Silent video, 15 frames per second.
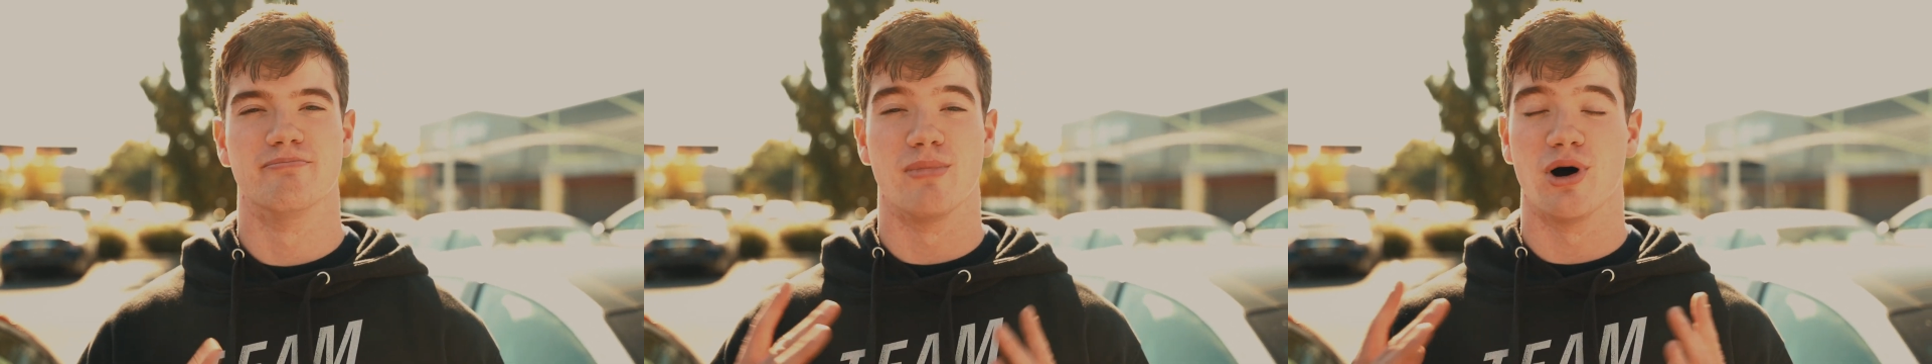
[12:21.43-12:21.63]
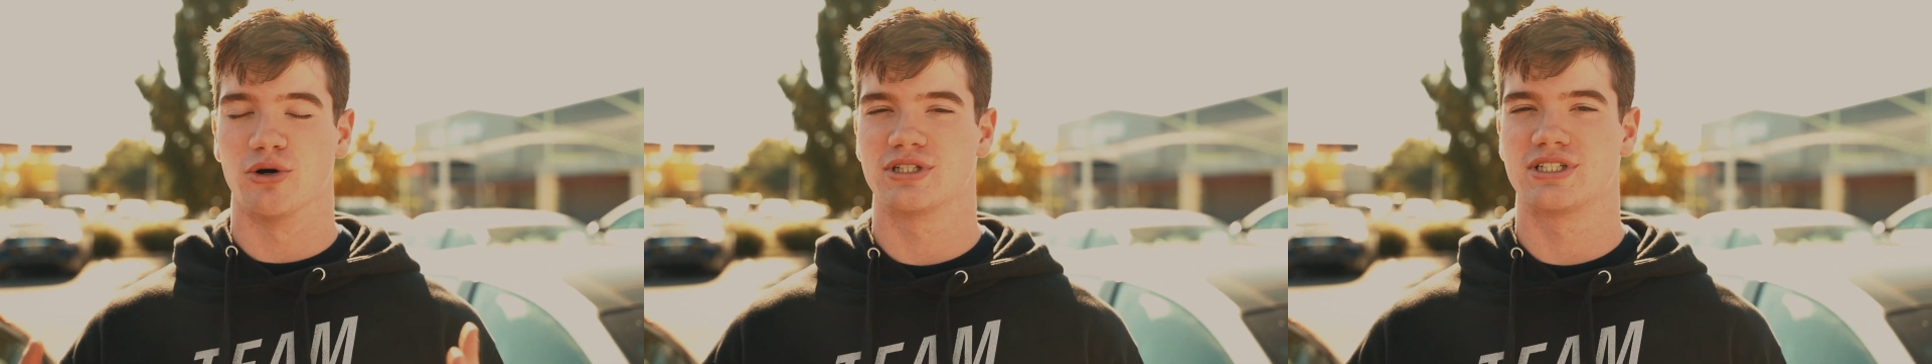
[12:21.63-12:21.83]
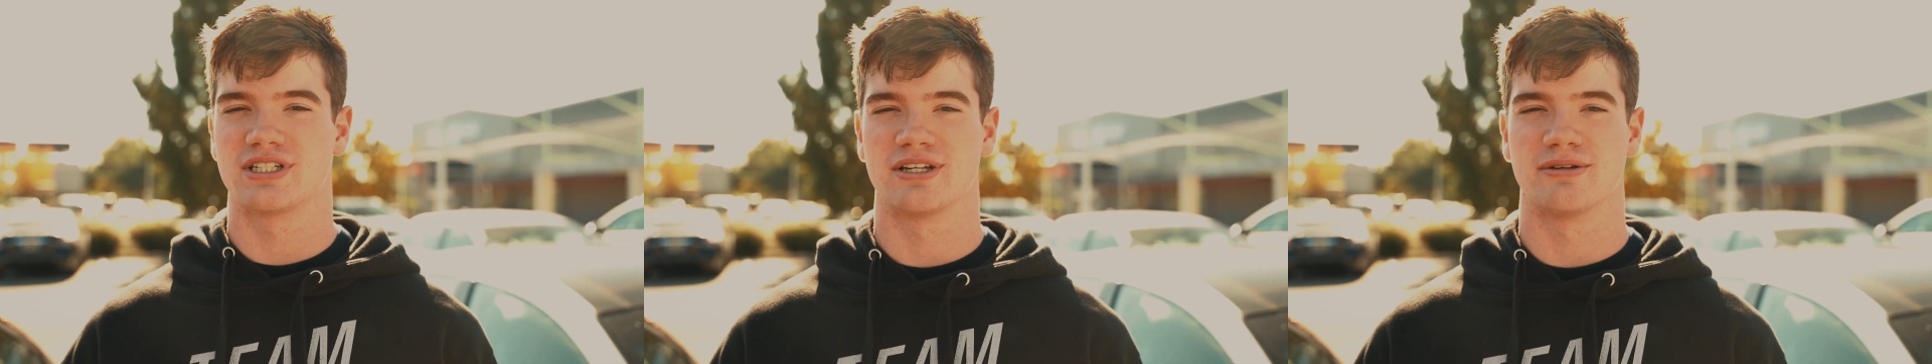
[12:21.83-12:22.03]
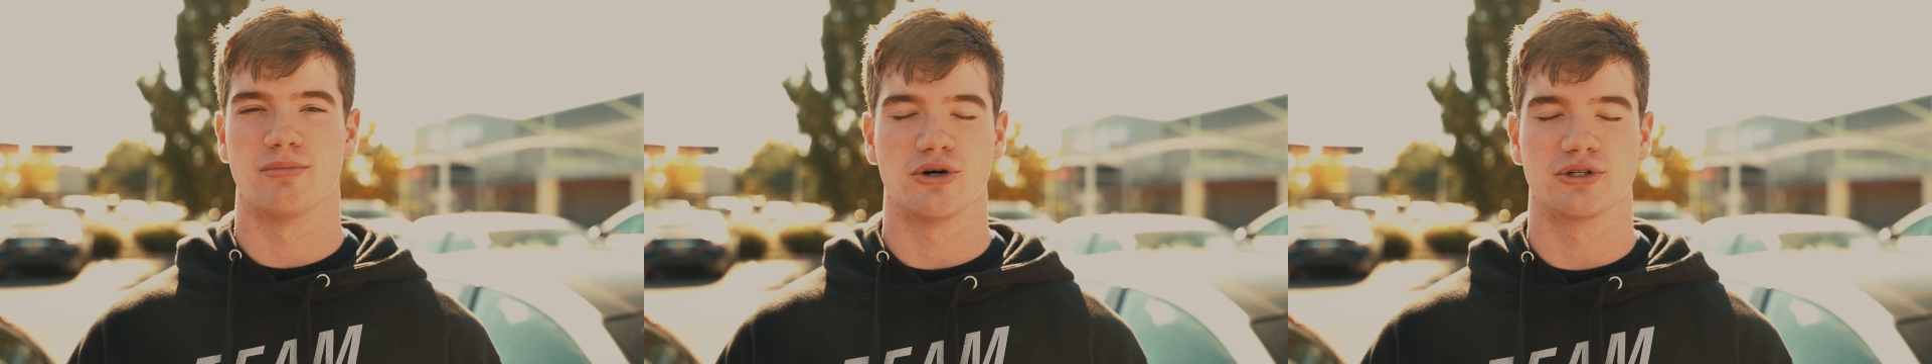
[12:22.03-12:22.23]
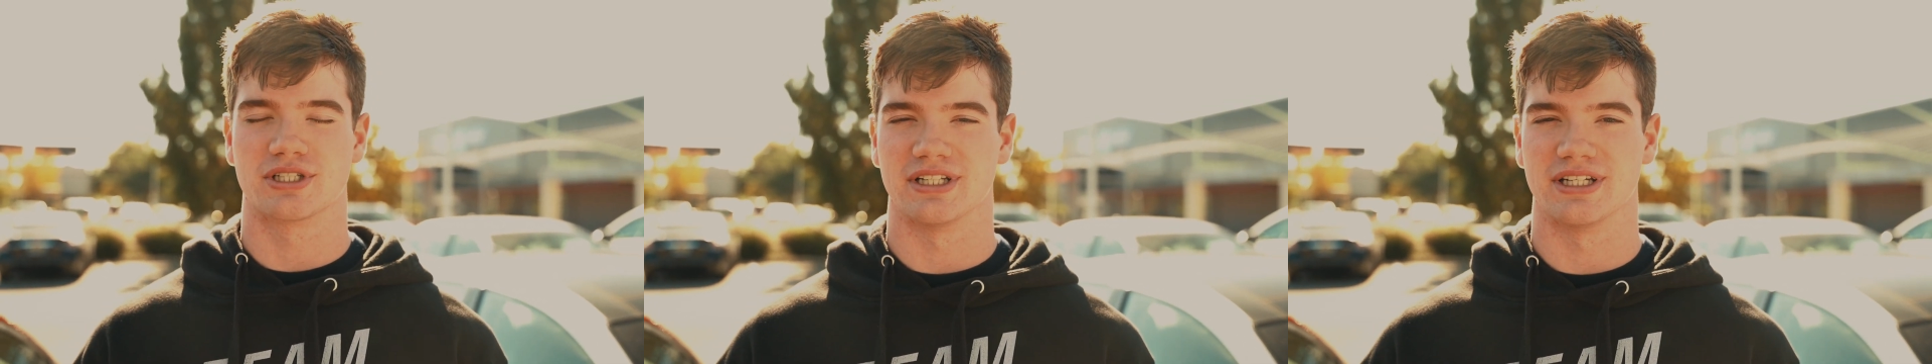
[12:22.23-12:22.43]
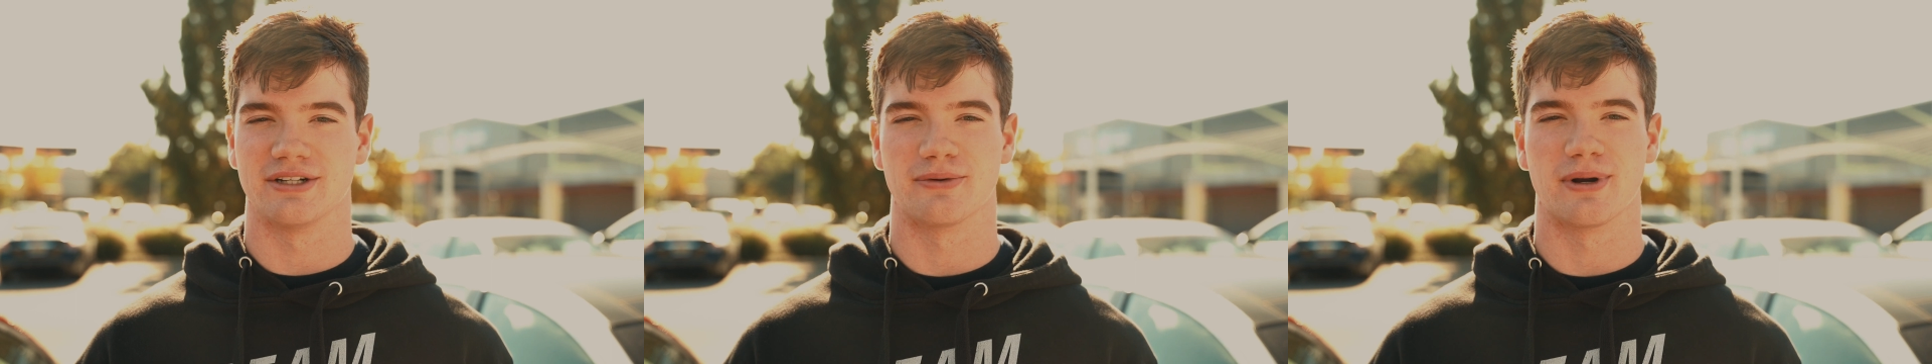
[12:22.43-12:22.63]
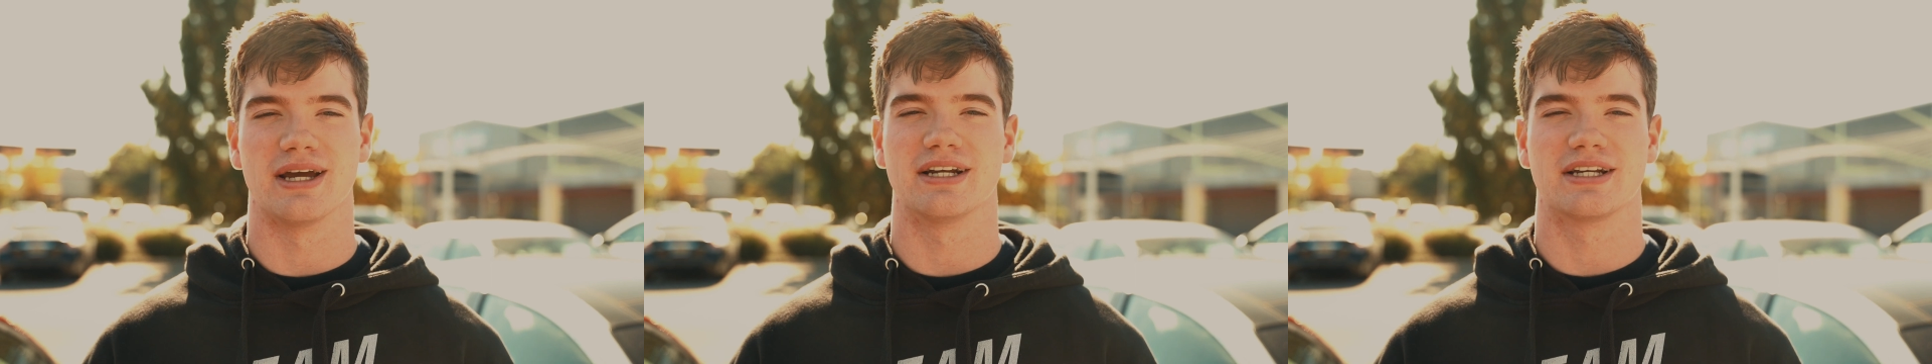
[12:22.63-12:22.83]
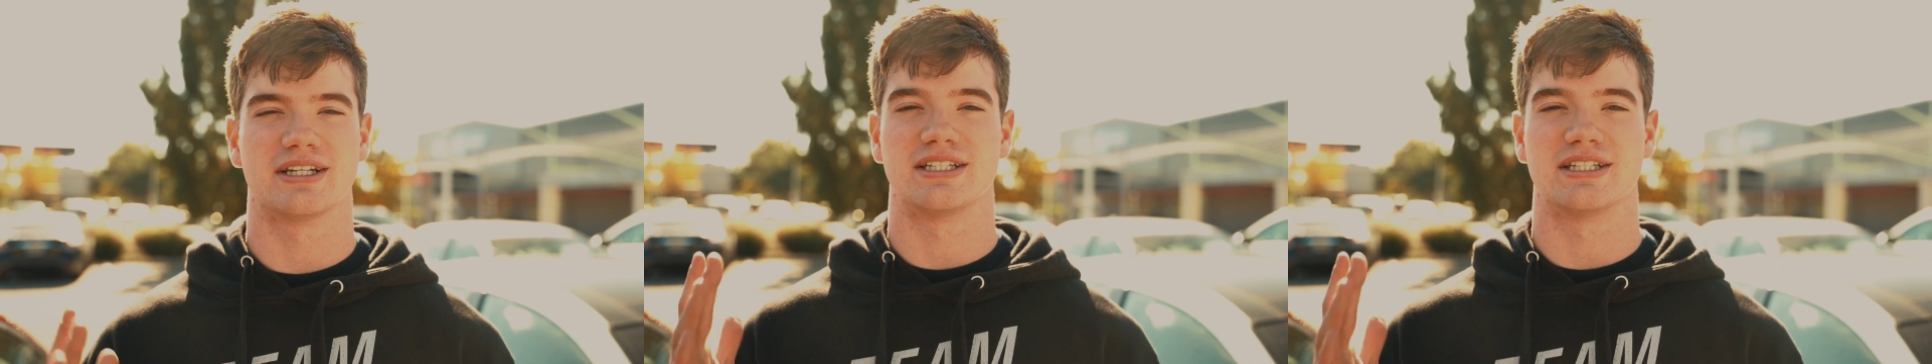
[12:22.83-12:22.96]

Mostly, right?